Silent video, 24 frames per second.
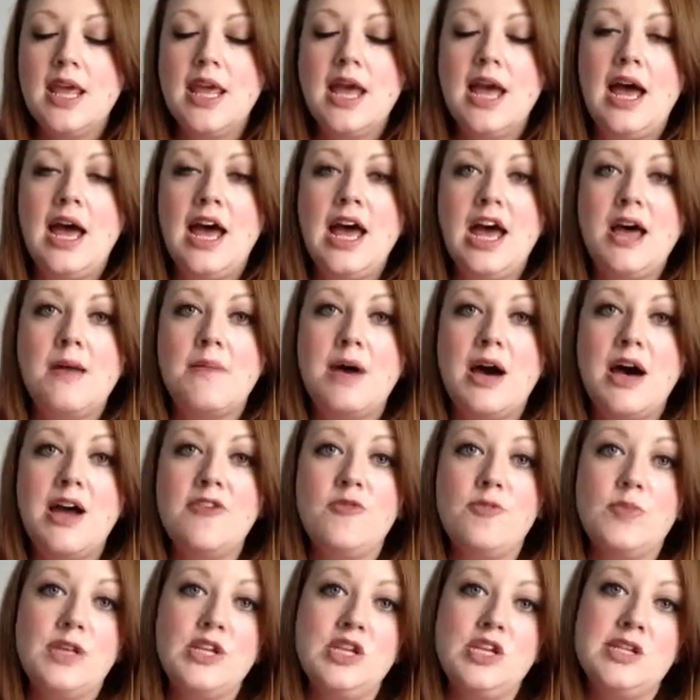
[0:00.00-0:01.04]
I've
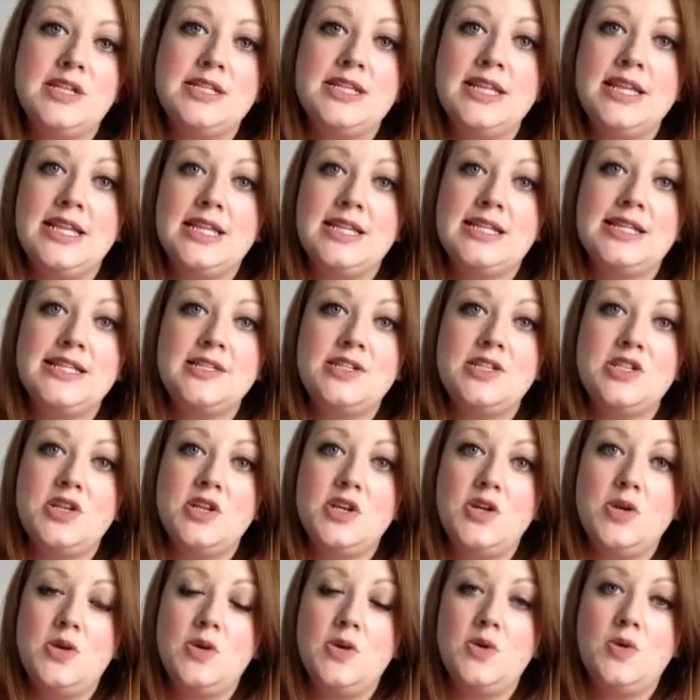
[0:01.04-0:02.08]
been using this
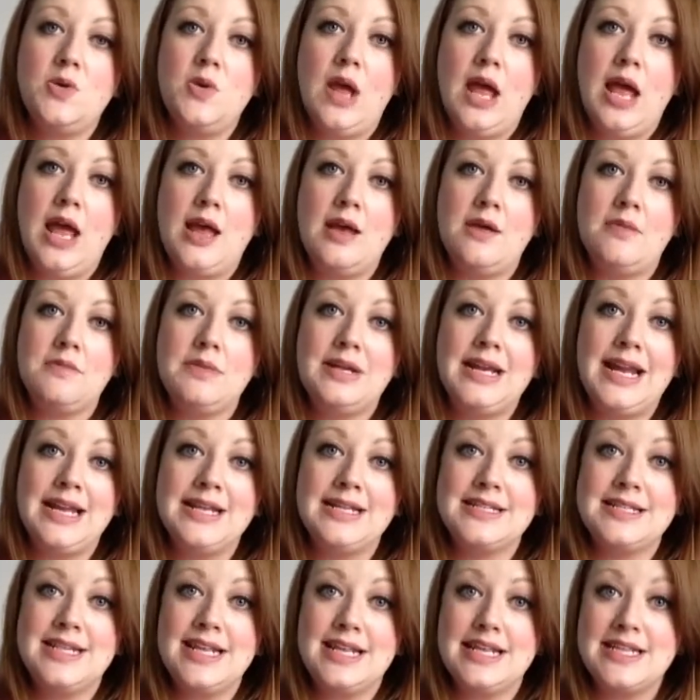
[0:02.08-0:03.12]
to
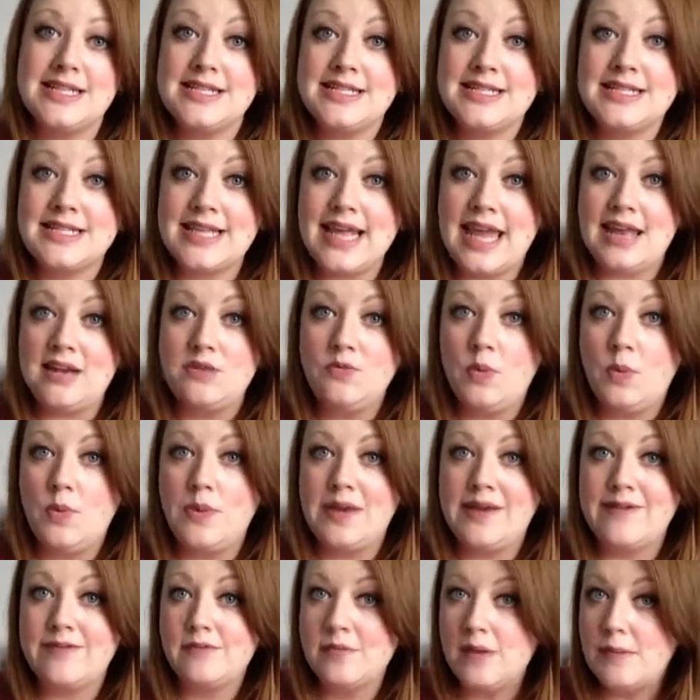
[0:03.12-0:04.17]
cleanse Ethan's skin when we
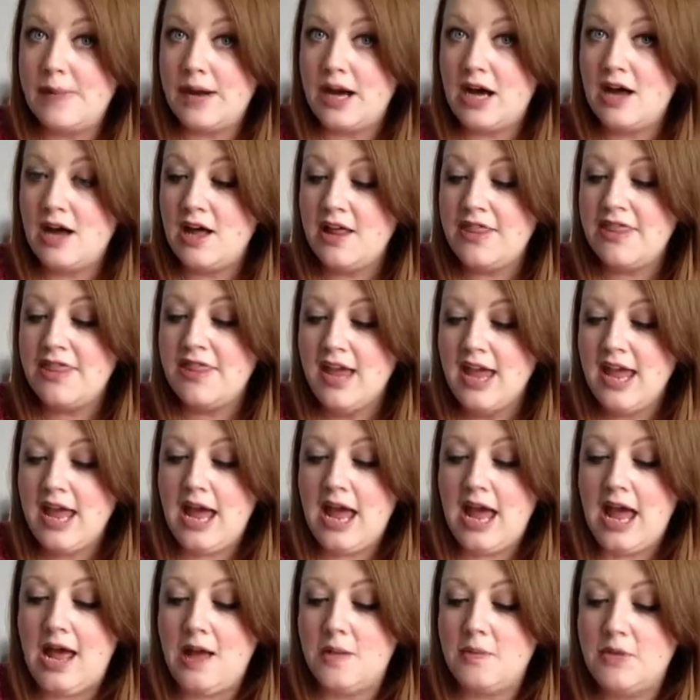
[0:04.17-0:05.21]
give him a bath,
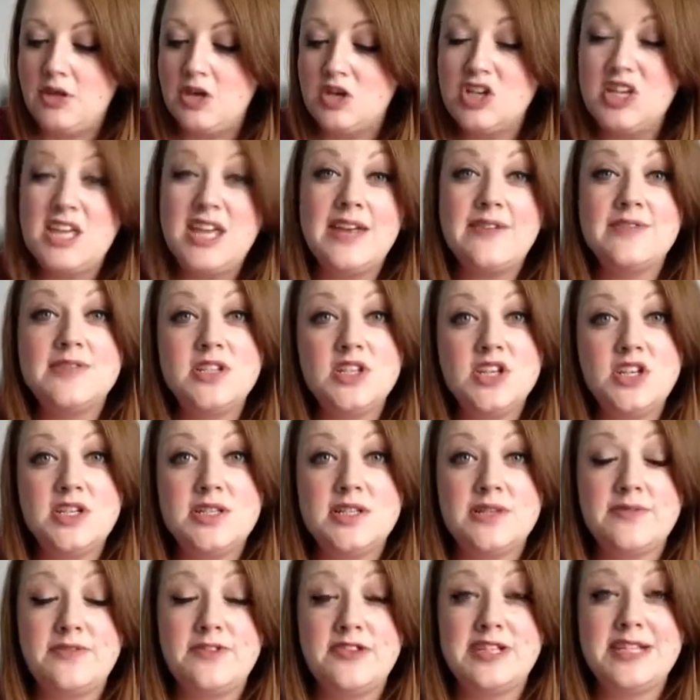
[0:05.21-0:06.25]
and you can even use
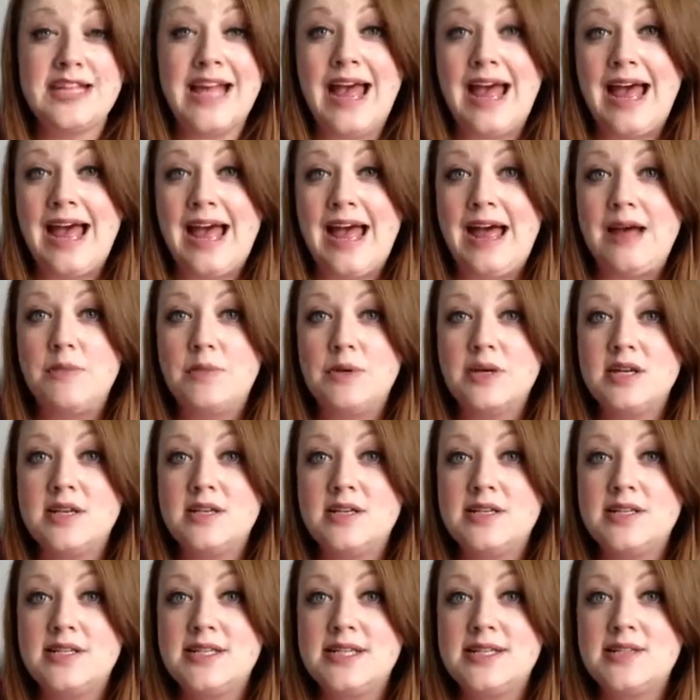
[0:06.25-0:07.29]
it for his hair
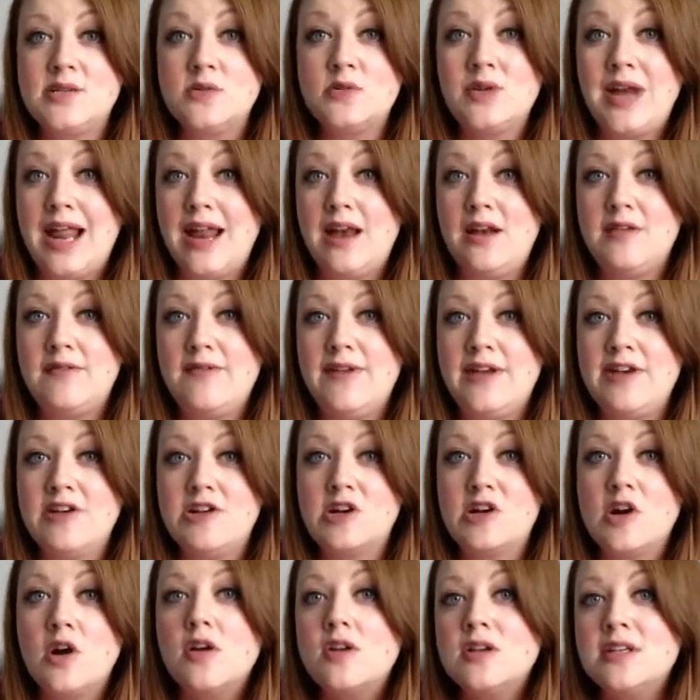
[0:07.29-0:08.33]
because it's all aloe vera
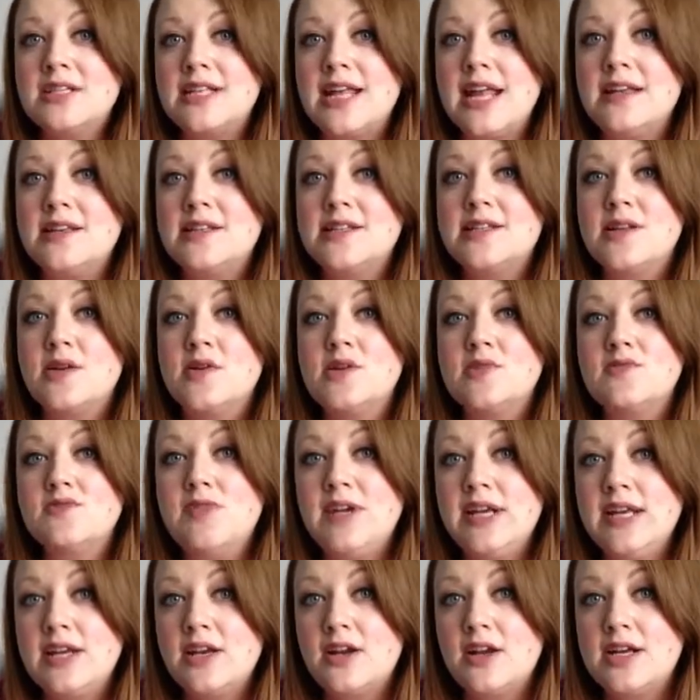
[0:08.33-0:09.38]
content, so it's
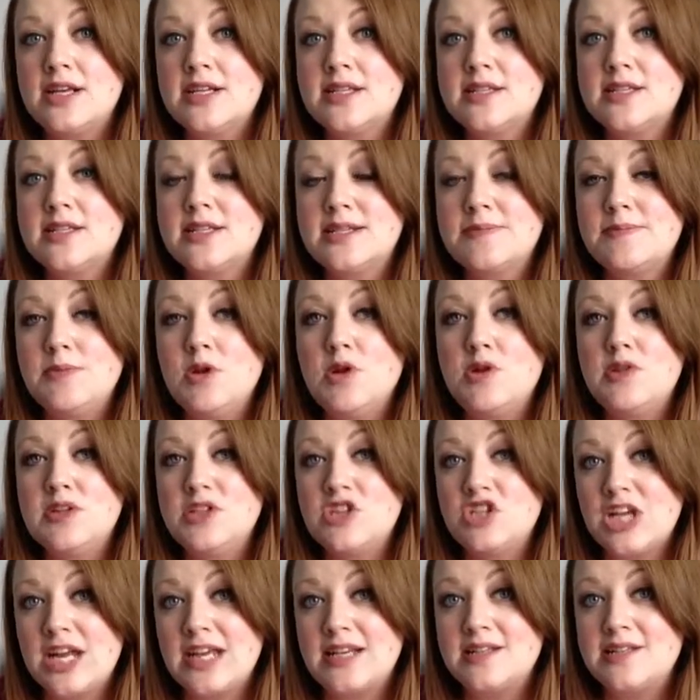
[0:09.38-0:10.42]
really nice and smooth and
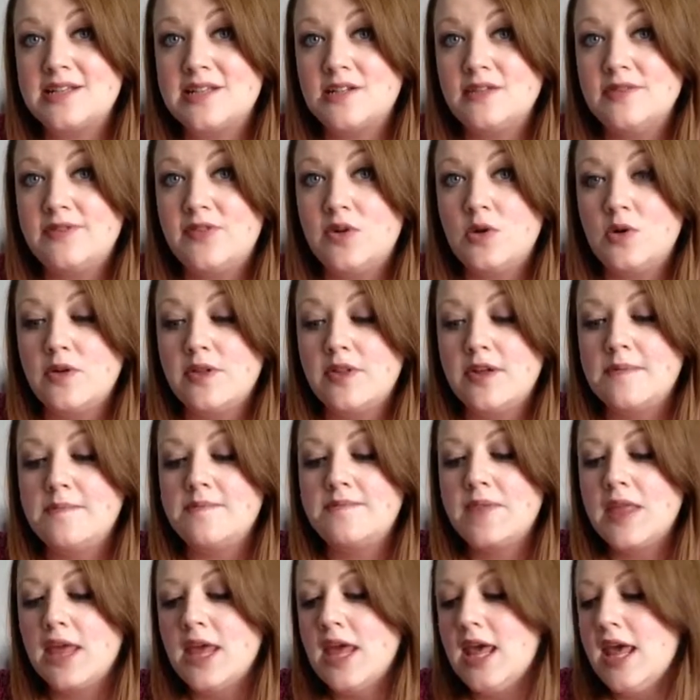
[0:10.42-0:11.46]
gentle for them,
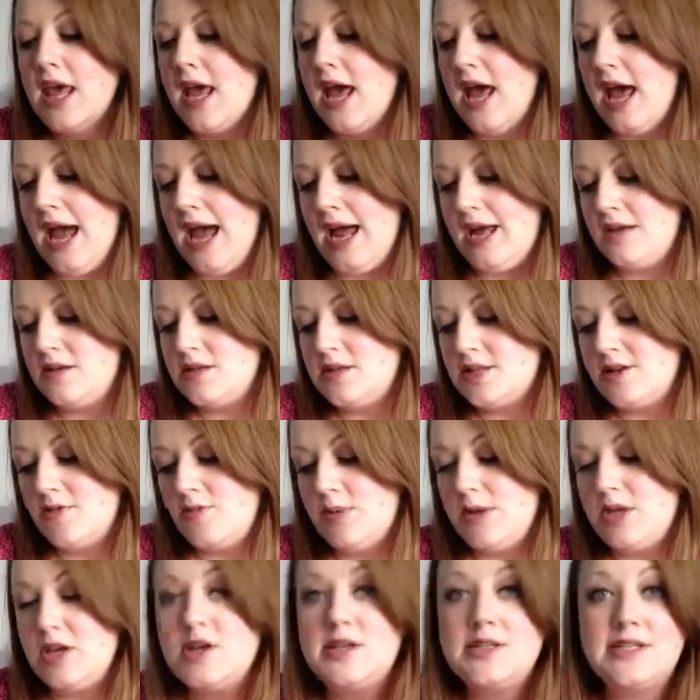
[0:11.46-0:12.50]
and I've
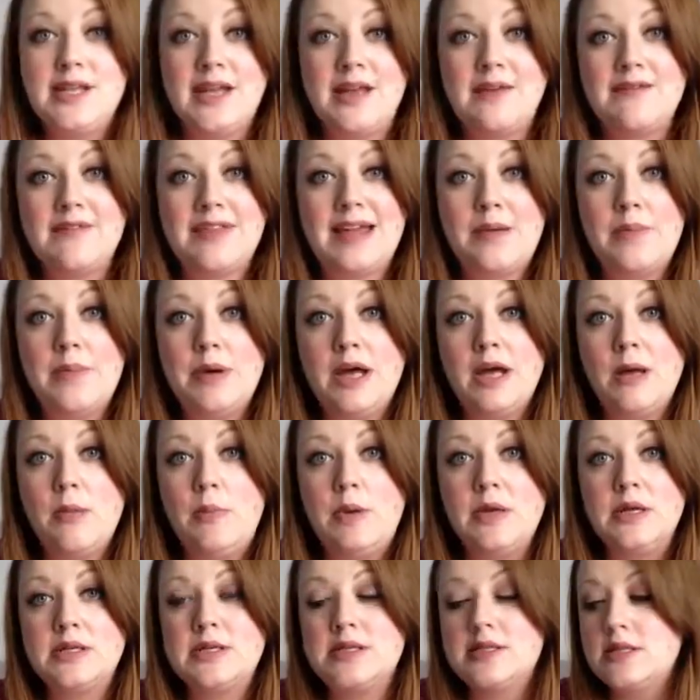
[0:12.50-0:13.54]
been using it for that
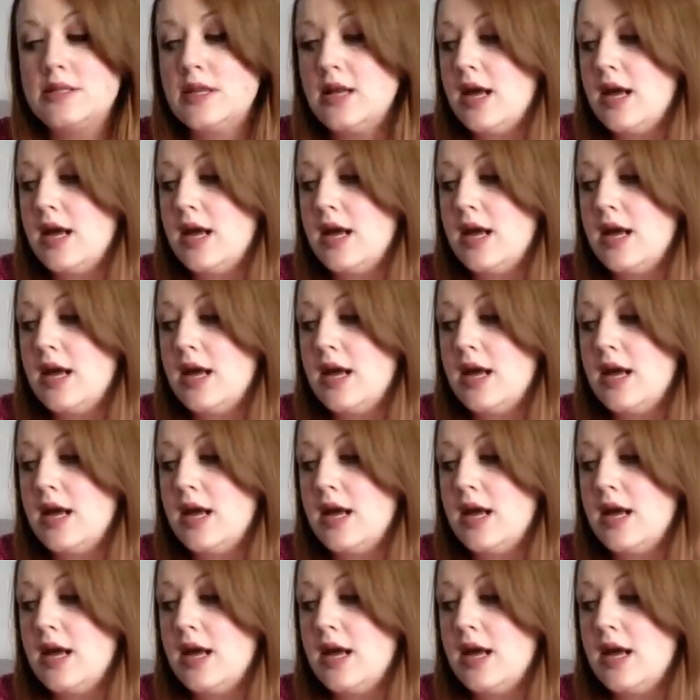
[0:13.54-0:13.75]
purpose.